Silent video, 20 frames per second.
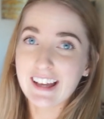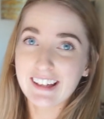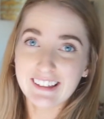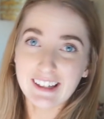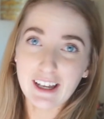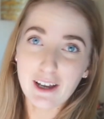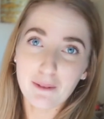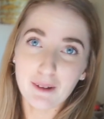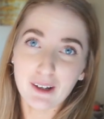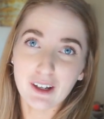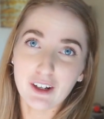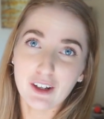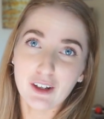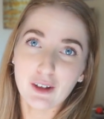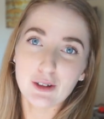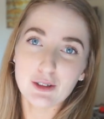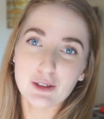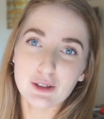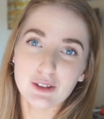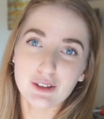yeah, we're gonna
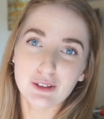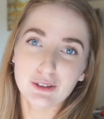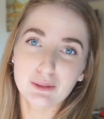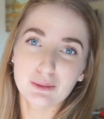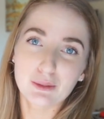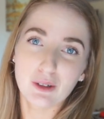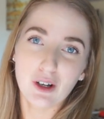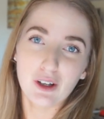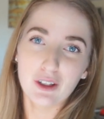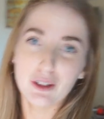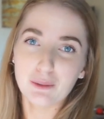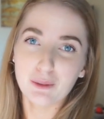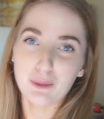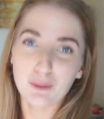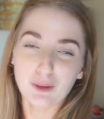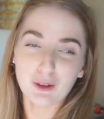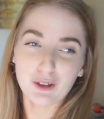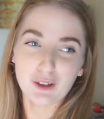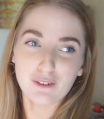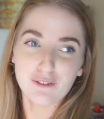go do the Hollywood
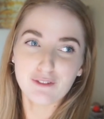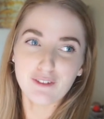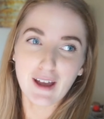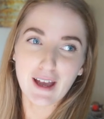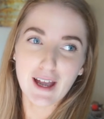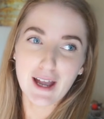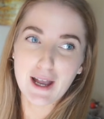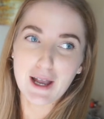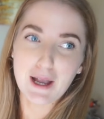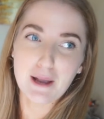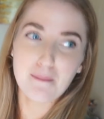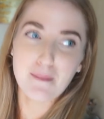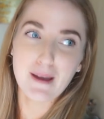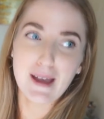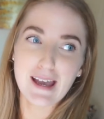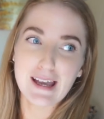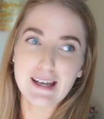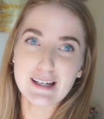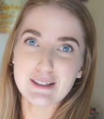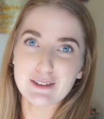Walk of Fame
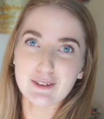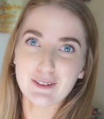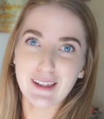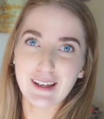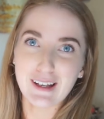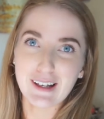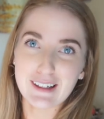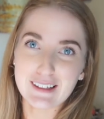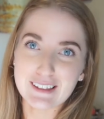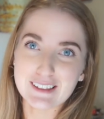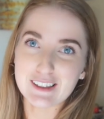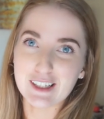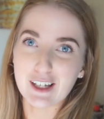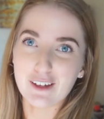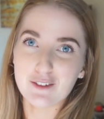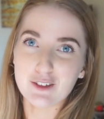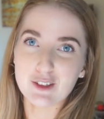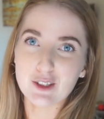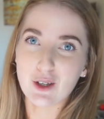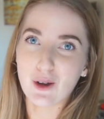and all that kind of
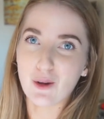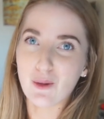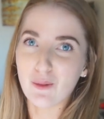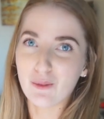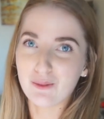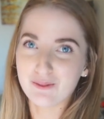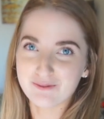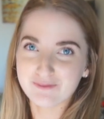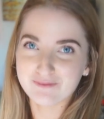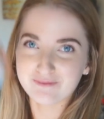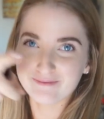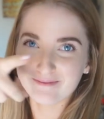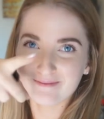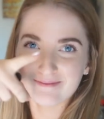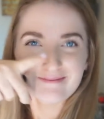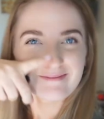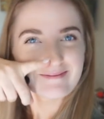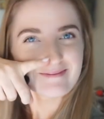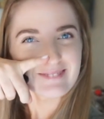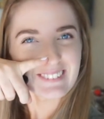stuff, so
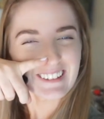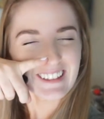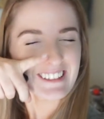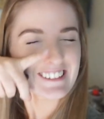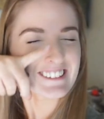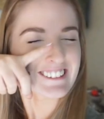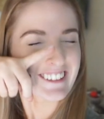let's